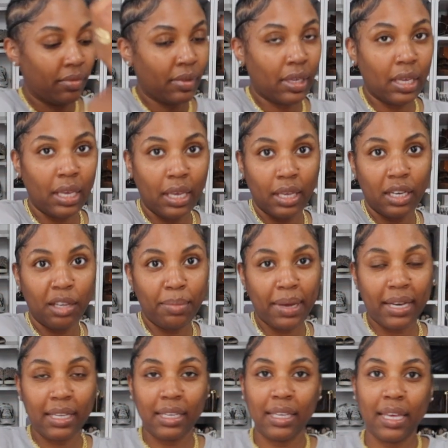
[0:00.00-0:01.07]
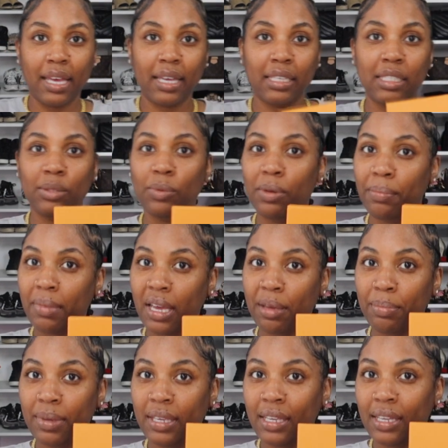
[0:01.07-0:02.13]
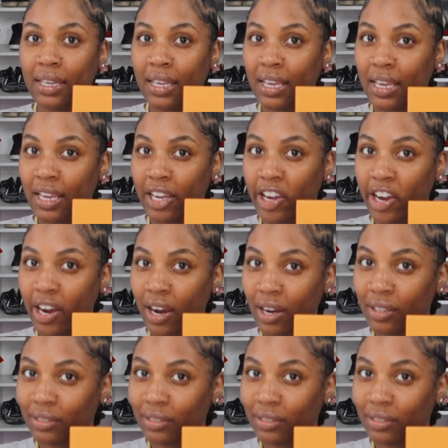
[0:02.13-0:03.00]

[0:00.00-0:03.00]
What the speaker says: Can anybody guess what might be in here?